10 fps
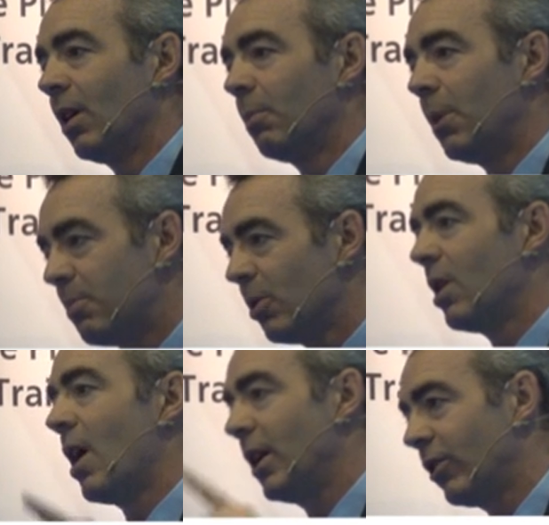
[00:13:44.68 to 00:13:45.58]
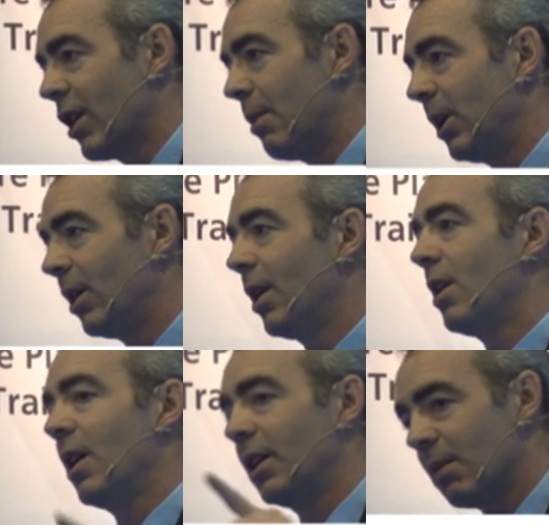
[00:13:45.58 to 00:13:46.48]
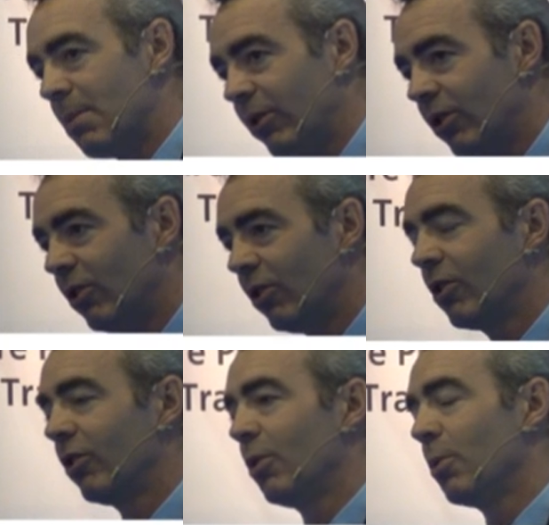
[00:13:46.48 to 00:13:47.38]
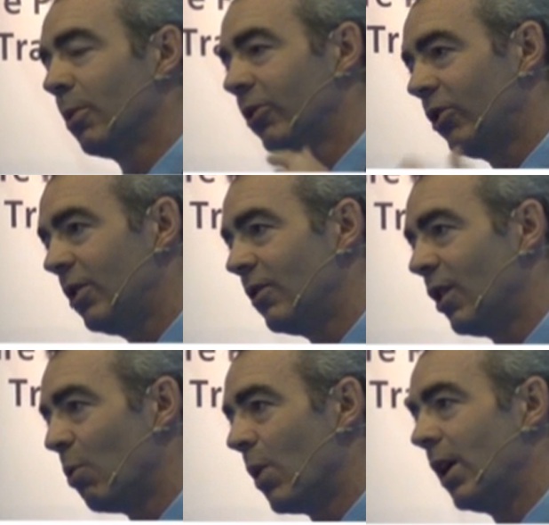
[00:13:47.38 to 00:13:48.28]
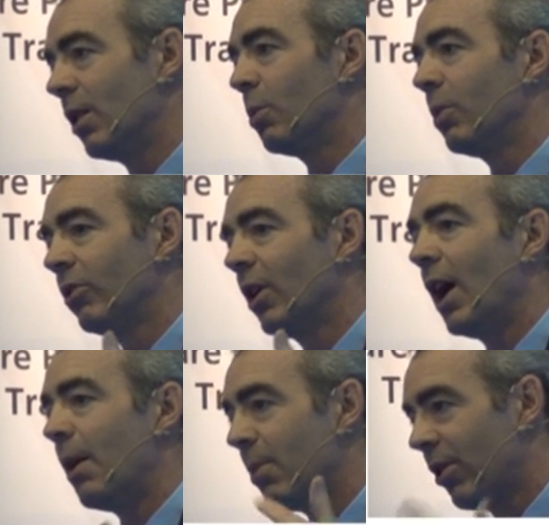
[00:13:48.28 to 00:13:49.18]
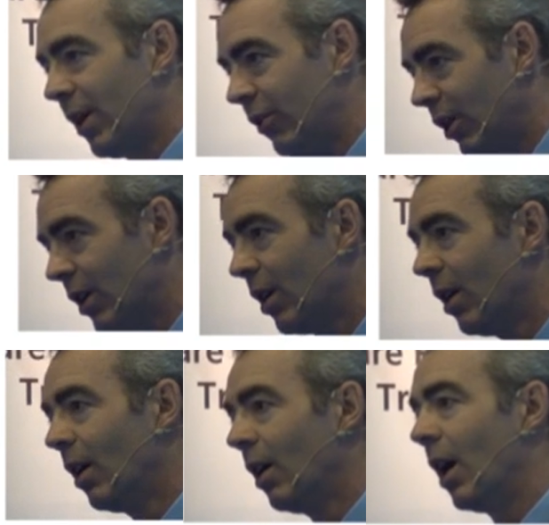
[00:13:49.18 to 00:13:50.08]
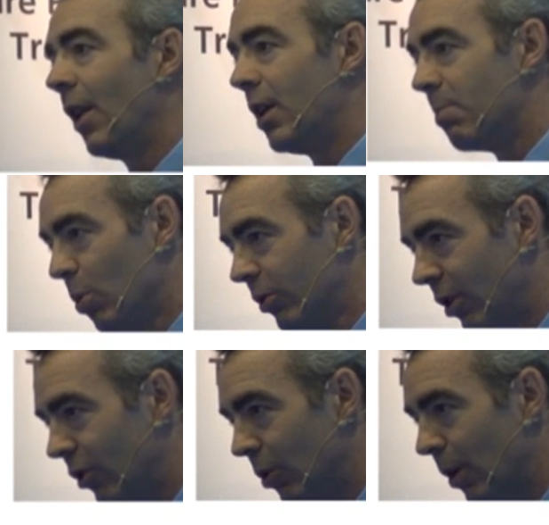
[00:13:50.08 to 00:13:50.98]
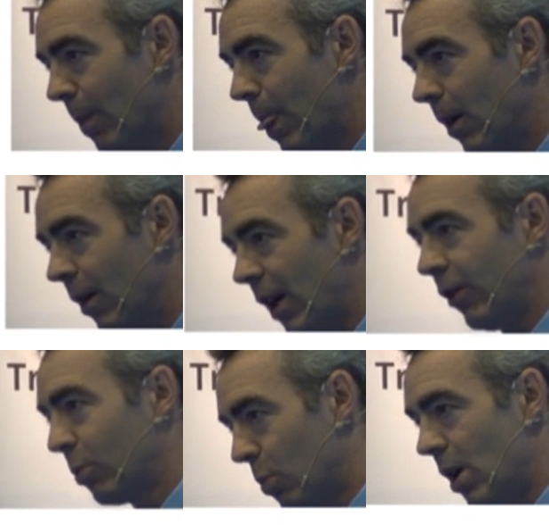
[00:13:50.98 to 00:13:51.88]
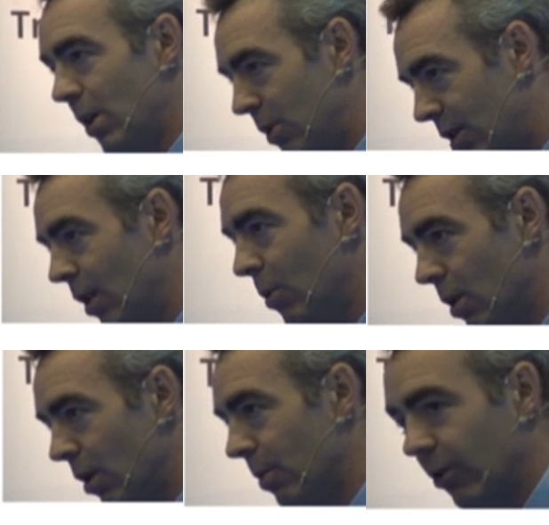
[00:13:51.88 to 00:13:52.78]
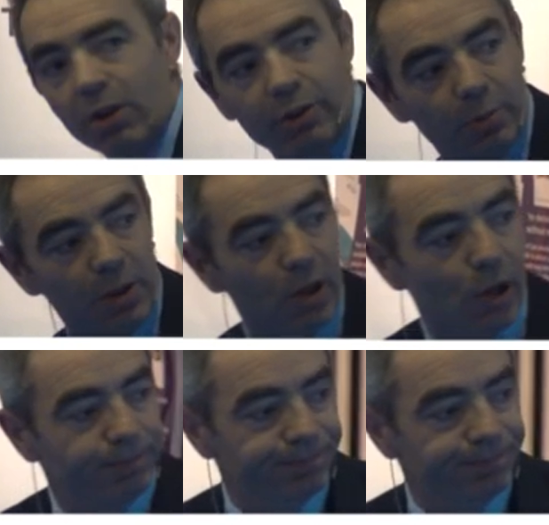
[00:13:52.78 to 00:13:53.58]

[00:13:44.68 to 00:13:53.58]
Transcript: People liked coming, and they liked the messages because they were received in a way that was empathetic, and they bought into it. And that's why we think we got the results we got.